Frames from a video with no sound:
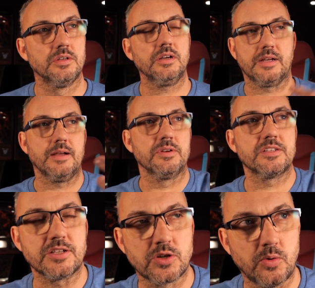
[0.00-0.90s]
Okay, well,
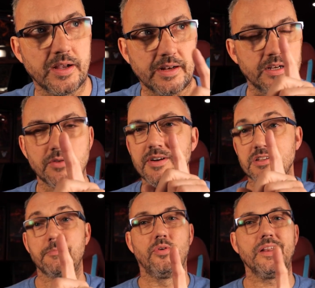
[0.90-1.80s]
that's quickly. And the
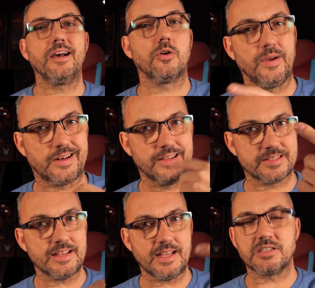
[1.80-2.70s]
reason I point out quickly is
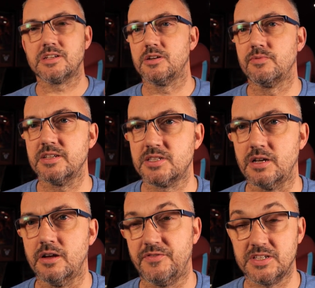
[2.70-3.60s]
that that's going to
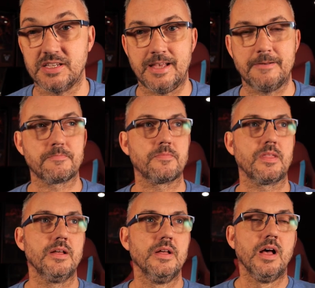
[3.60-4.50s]
resurface here.
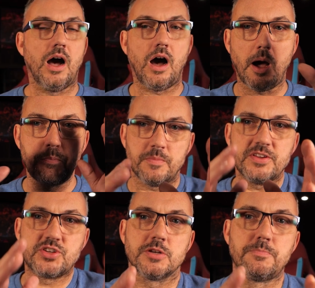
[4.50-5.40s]
I
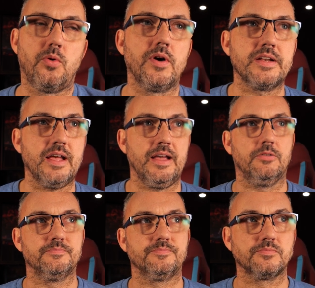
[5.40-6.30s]
probably should point
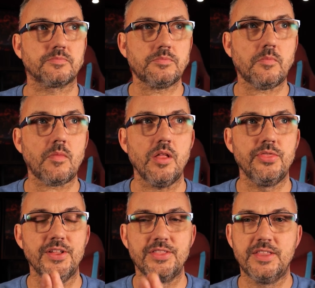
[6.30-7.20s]
out
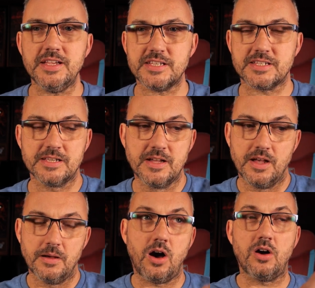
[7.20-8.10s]
that this
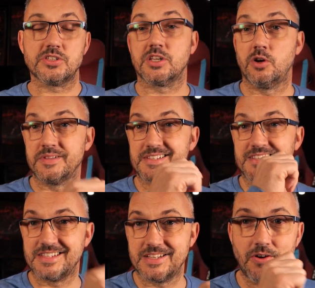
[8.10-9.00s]
article is in
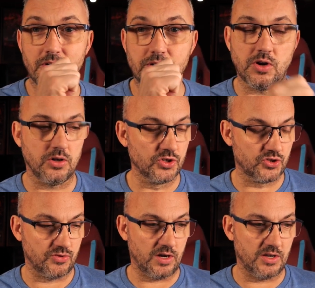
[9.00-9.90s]
stark
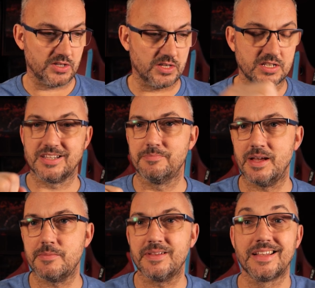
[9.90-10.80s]
contrast to
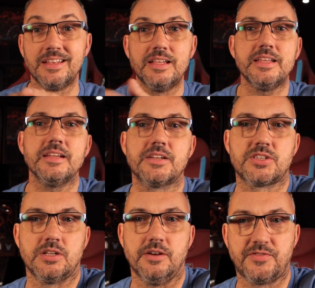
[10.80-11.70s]
maybe the
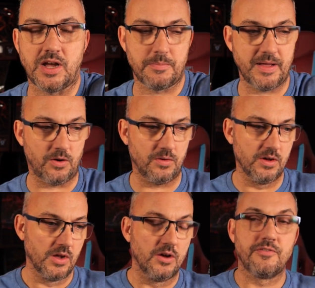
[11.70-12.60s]
leaks that have come out
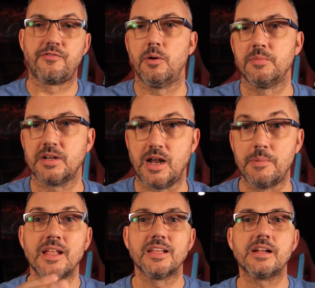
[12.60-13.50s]
from the
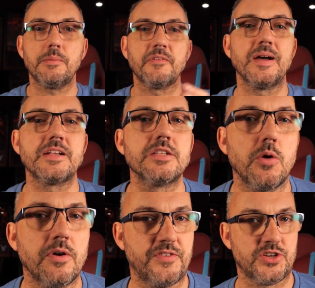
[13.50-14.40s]
club. The club have made
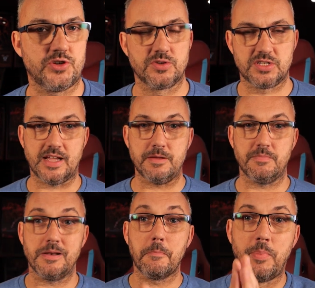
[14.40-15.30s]
no official
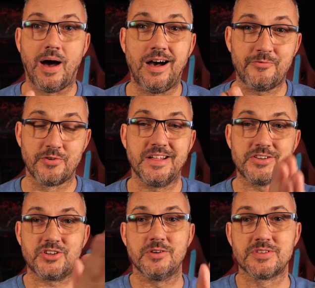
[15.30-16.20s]
statement, but through their
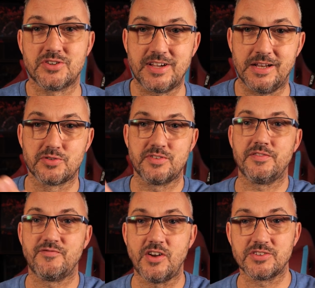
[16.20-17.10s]
chosen channels, through
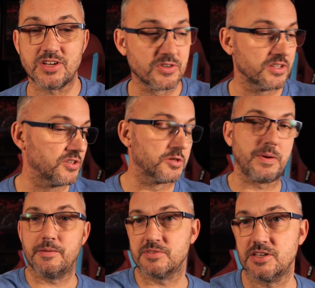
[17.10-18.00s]
their chosen
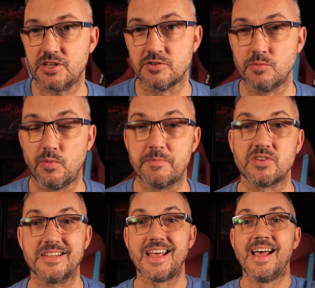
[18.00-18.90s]
newspapers, their chosen
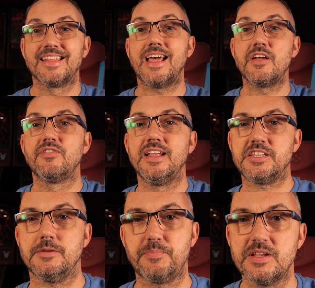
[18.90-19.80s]
websites, they have
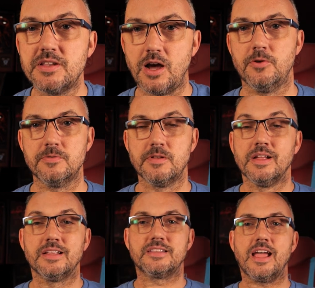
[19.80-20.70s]
let it be known
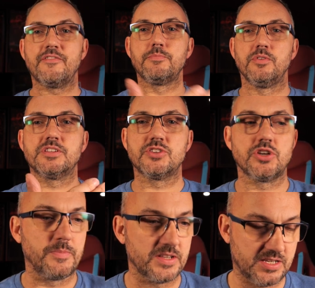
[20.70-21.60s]
that David Moyes'
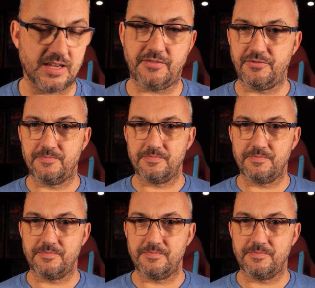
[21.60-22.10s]
job is safe,